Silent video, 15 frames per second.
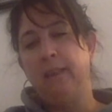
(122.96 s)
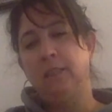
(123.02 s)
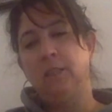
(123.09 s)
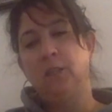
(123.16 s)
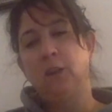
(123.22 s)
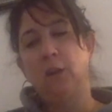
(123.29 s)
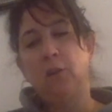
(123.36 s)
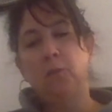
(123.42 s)
to
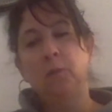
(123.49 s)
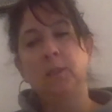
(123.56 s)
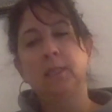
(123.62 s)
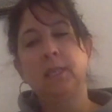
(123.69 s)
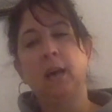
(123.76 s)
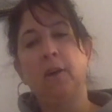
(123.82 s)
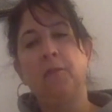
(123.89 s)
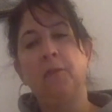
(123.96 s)
talk to
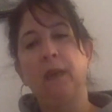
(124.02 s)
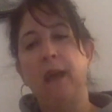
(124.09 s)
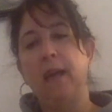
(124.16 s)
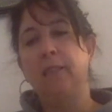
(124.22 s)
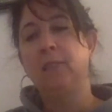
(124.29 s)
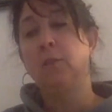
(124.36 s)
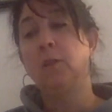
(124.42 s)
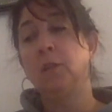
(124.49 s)
herself as
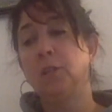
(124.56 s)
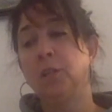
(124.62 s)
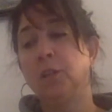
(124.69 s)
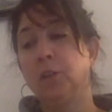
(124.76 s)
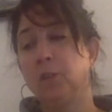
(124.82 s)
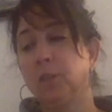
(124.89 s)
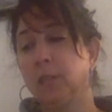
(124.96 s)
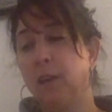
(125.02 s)
though to cheer
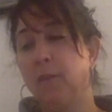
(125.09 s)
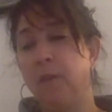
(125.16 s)
herself